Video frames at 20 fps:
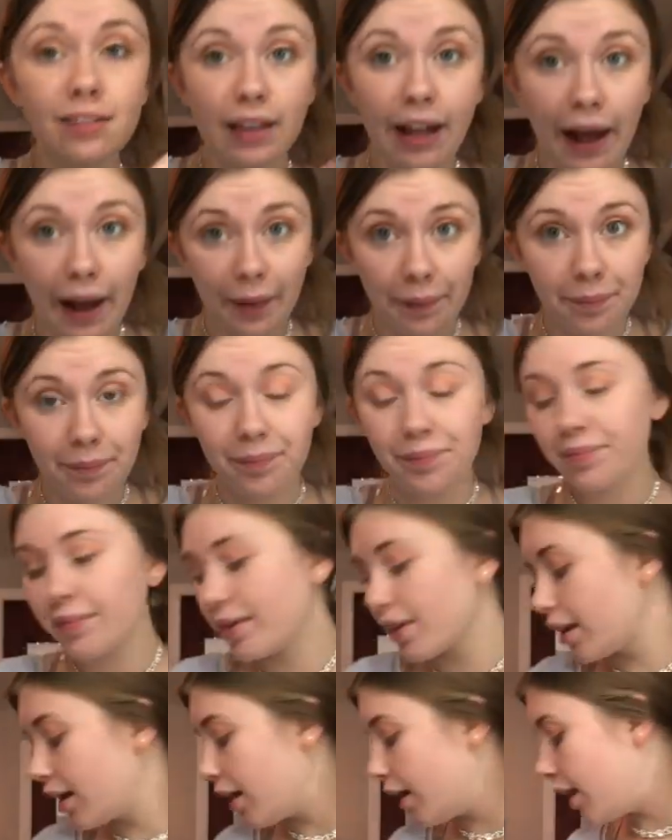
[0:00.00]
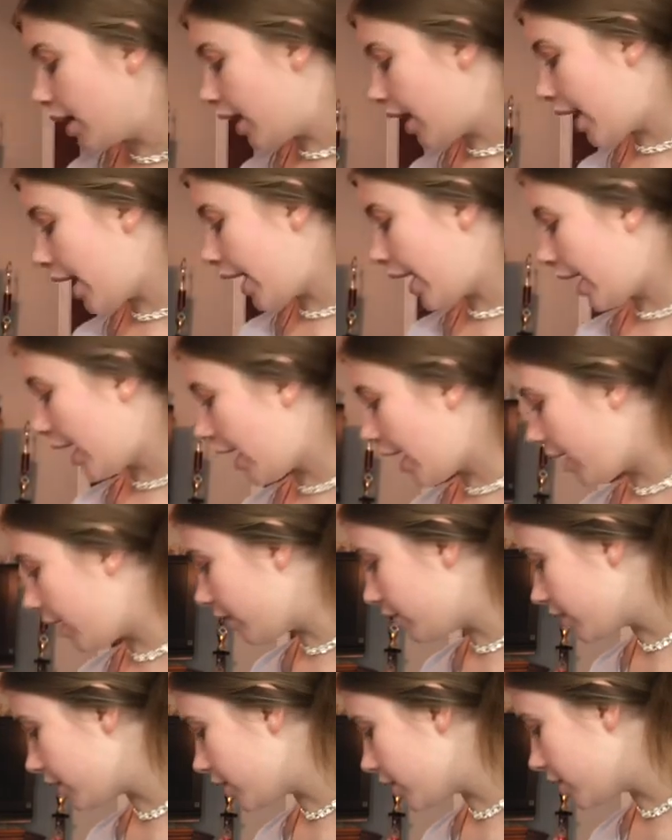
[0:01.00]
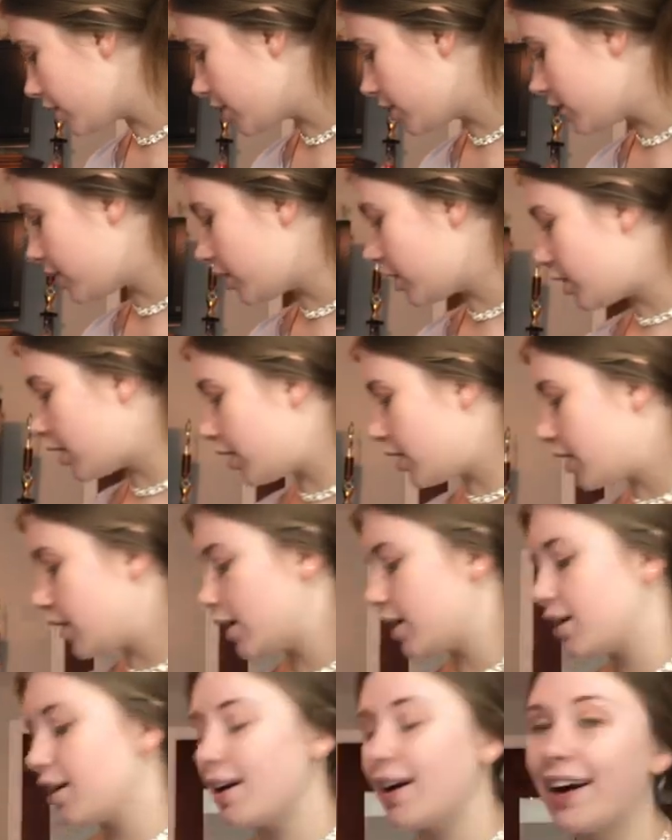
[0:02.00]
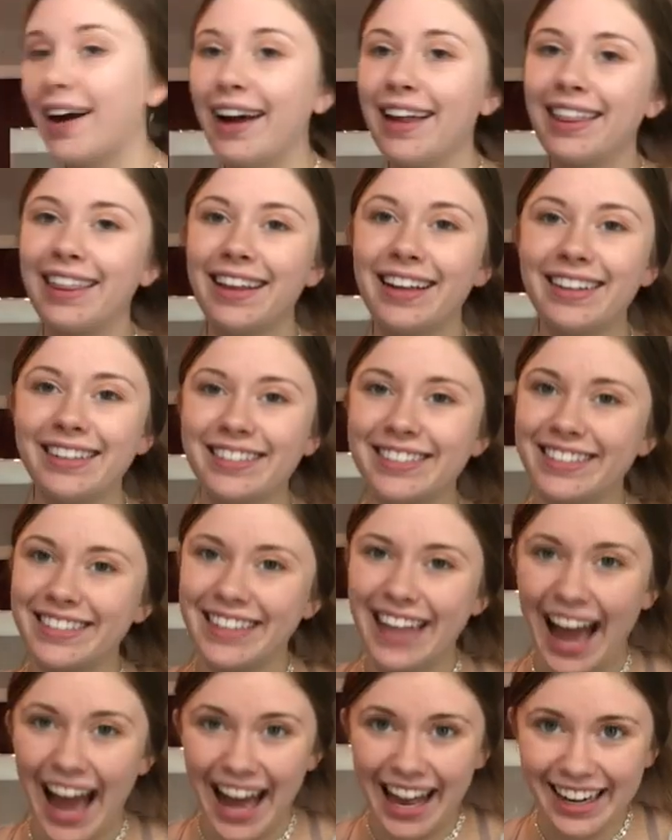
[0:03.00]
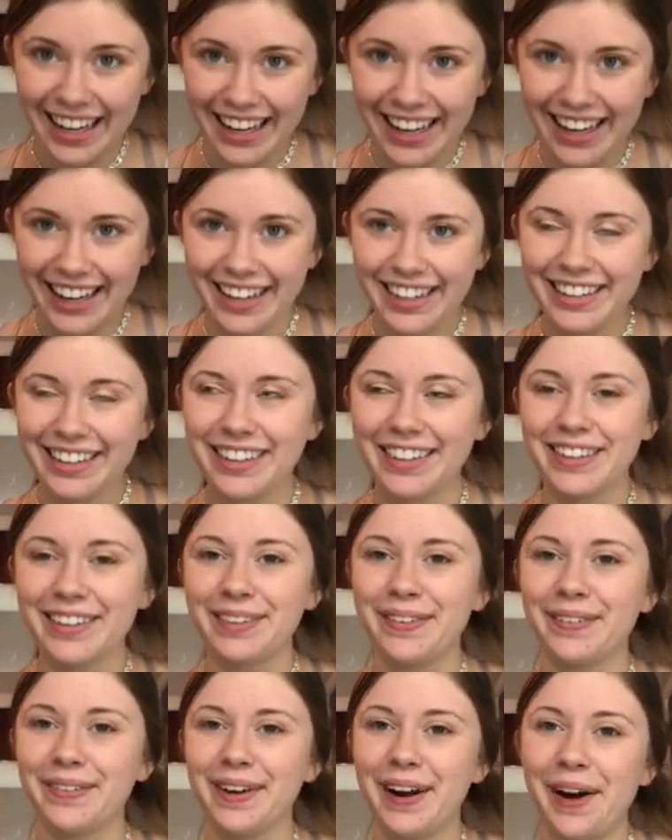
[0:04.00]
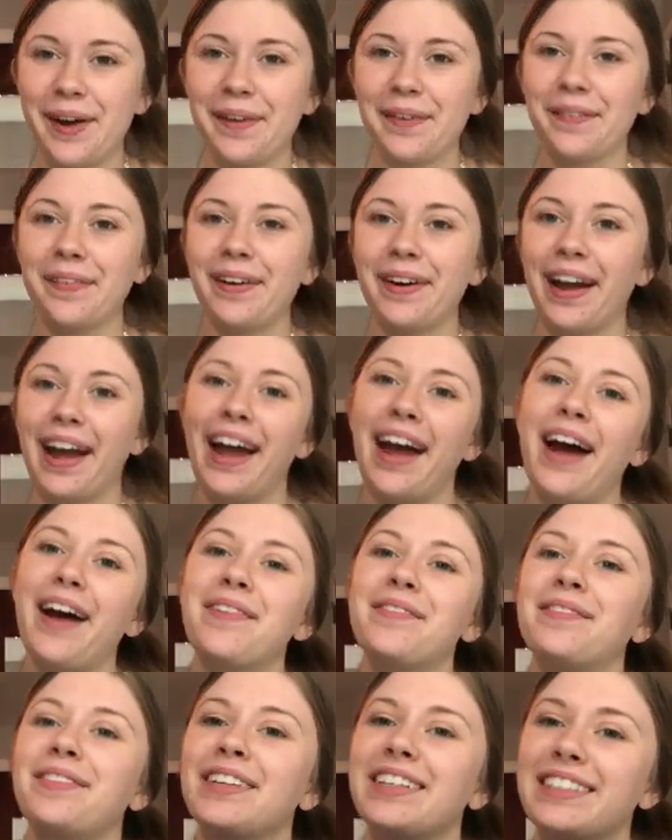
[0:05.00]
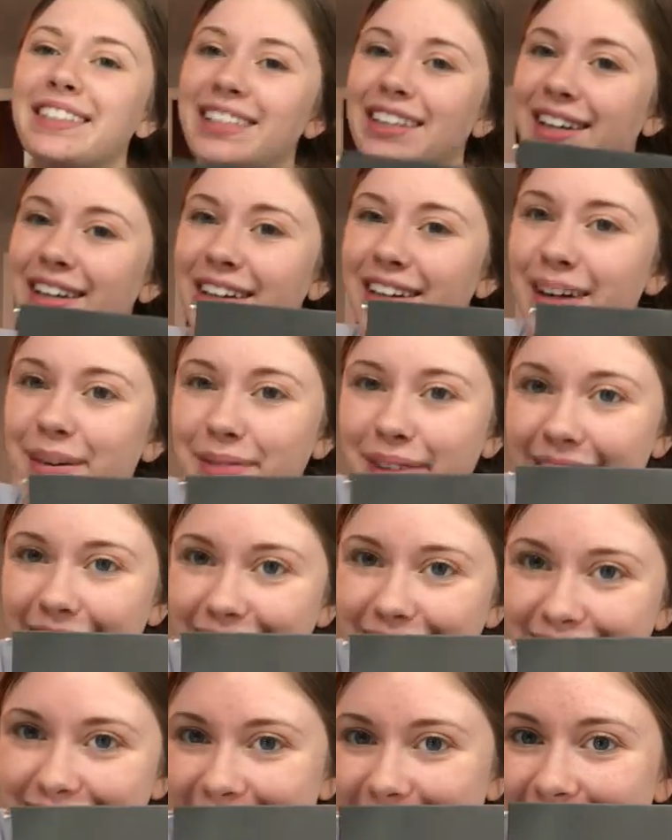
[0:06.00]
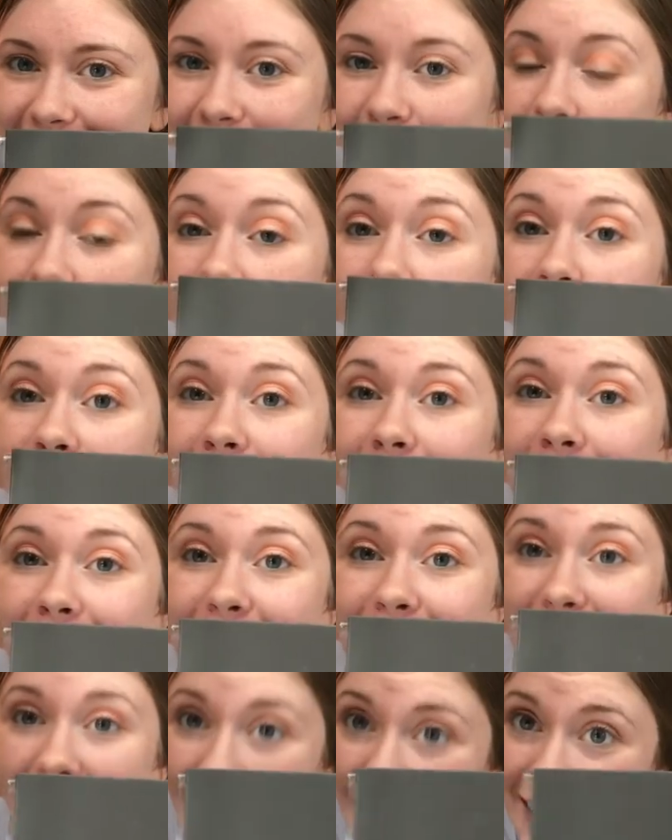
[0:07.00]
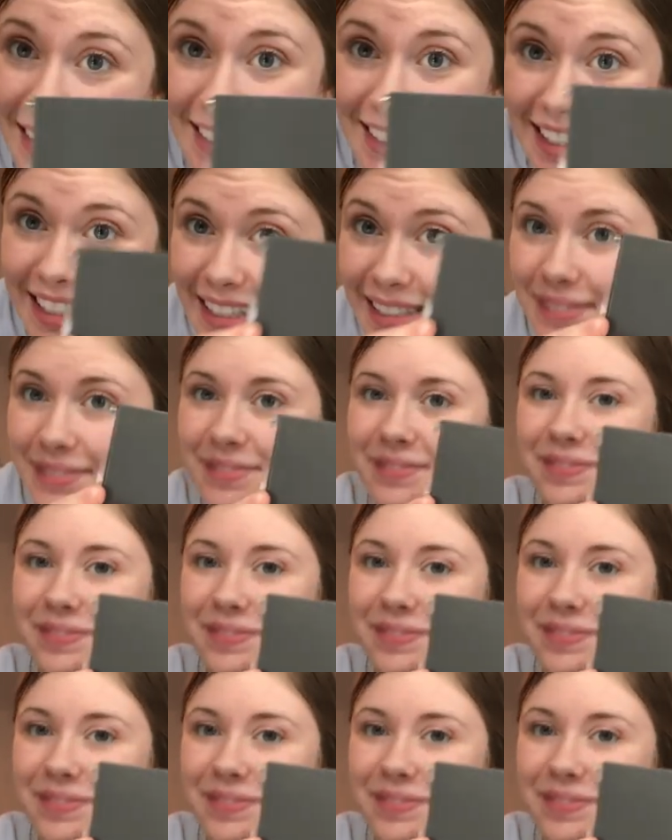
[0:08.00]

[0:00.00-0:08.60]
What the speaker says: that, I have the, I think it's Tati. Wow, okay, I'm really not good at pronouncing. Tati